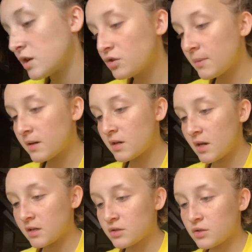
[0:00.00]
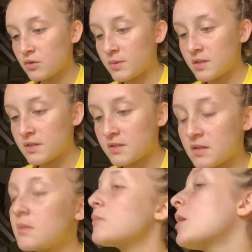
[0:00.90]
I do my neck too?
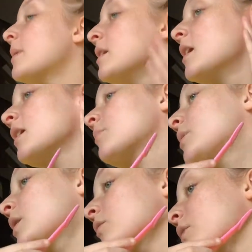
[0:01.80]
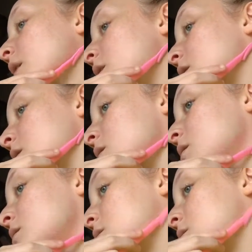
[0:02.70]
Because, not my neck, but like right here.